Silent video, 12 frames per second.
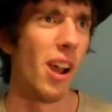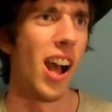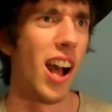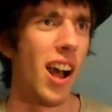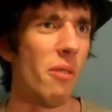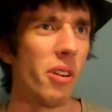
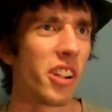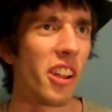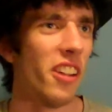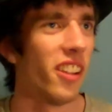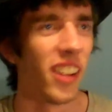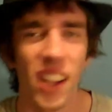Ah, what a
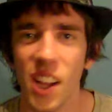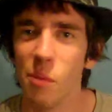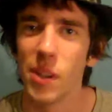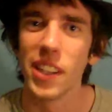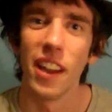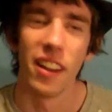girl.
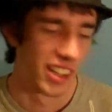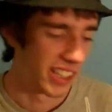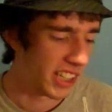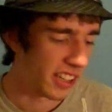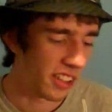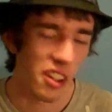But yeah,
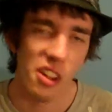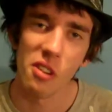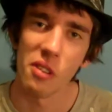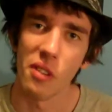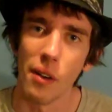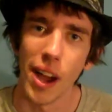you
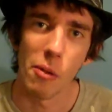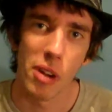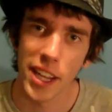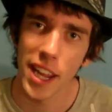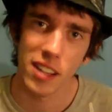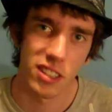learn how
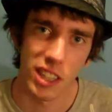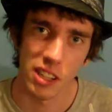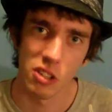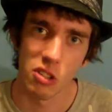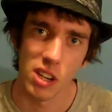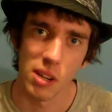he gets
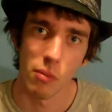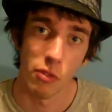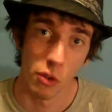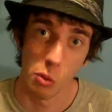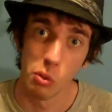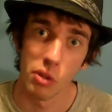that dream
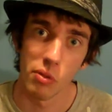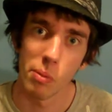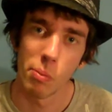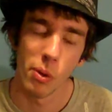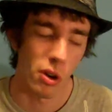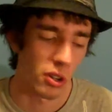through the
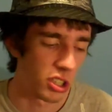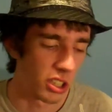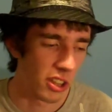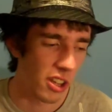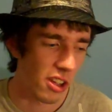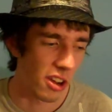reports.
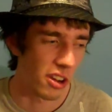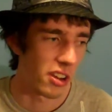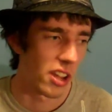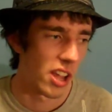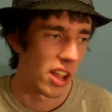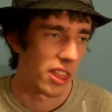You learn
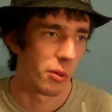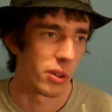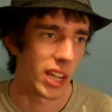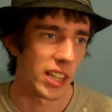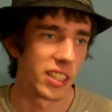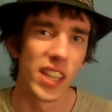there
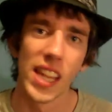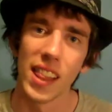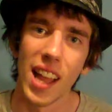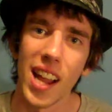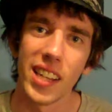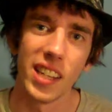was actually
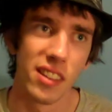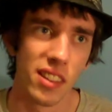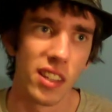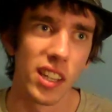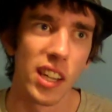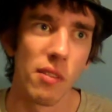lightning
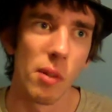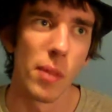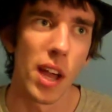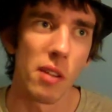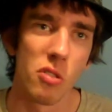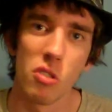that gave him
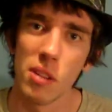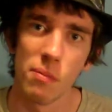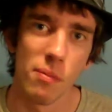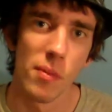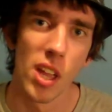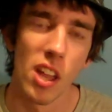that dream.
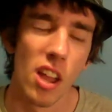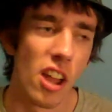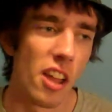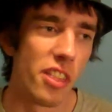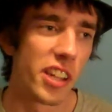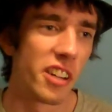
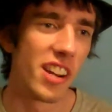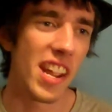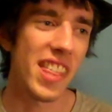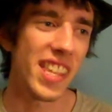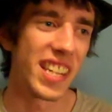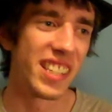And they
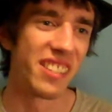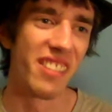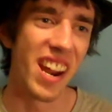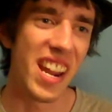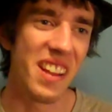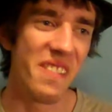create this
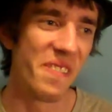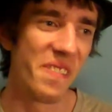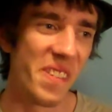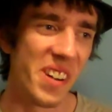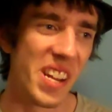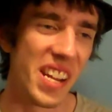
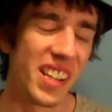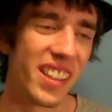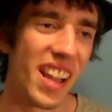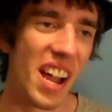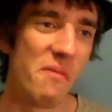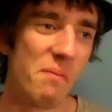funny,
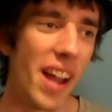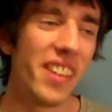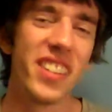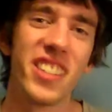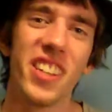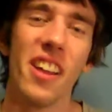
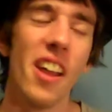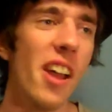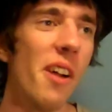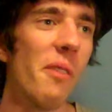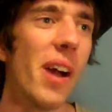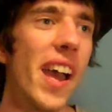banter,
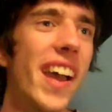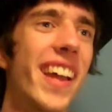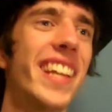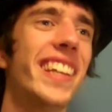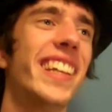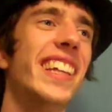where
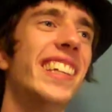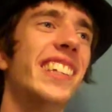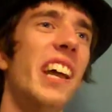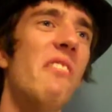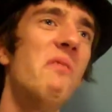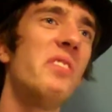it
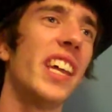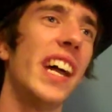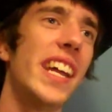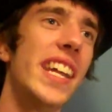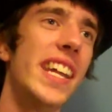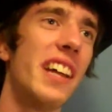sounds
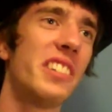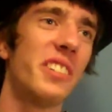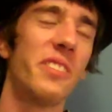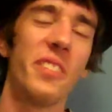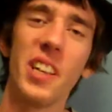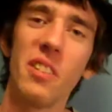like he has a
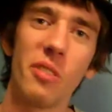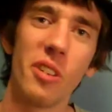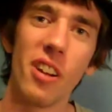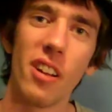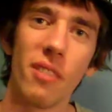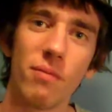thing
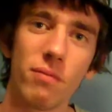for her.